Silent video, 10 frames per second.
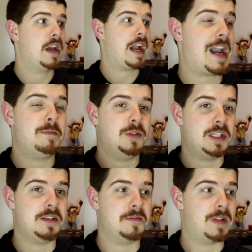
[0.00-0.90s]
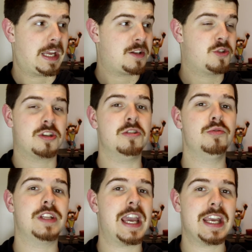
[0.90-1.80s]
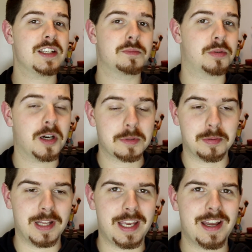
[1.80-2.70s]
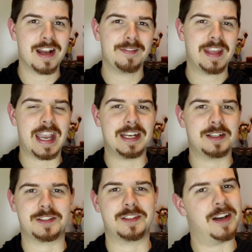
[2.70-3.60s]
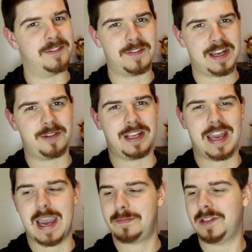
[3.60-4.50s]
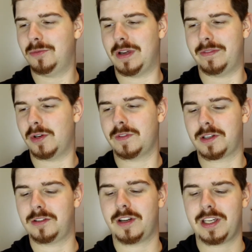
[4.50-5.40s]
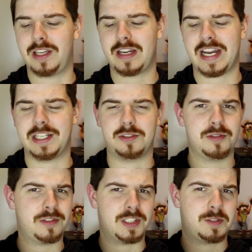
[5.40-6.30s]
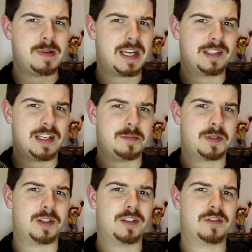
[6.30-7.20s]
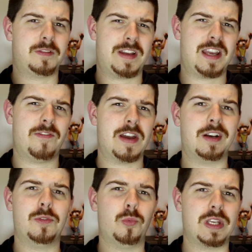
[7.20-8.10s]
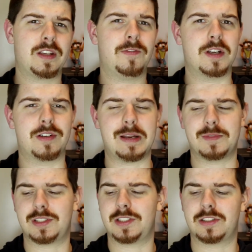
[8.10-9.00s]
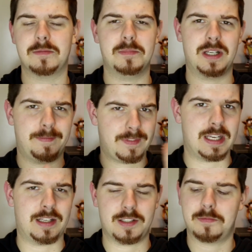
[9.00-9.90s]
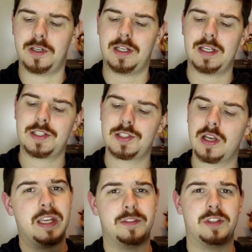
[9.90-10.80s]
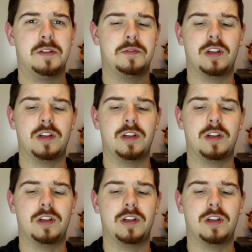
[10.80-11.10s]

I believe, like 2 days probably, and it's not very happy with overclocking. I do suspect it's because of a very weak VRM system, but it is what it is. In terms